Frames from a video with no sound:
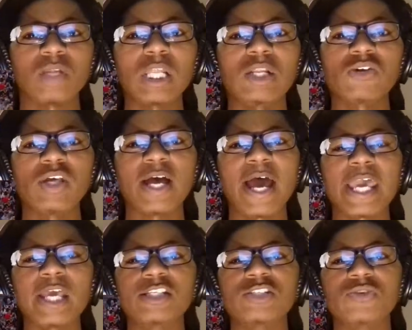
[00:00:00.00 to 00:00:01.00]
I low key
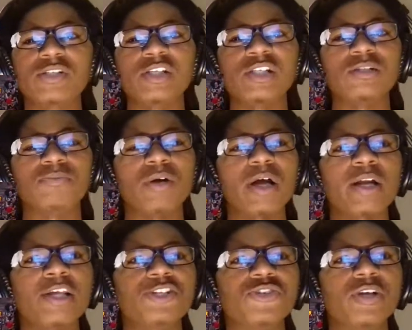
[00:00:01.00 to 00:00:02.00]
high key just want to see the
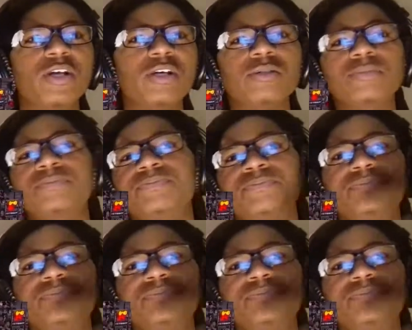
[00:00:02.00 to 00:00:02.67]
LeBron injury though.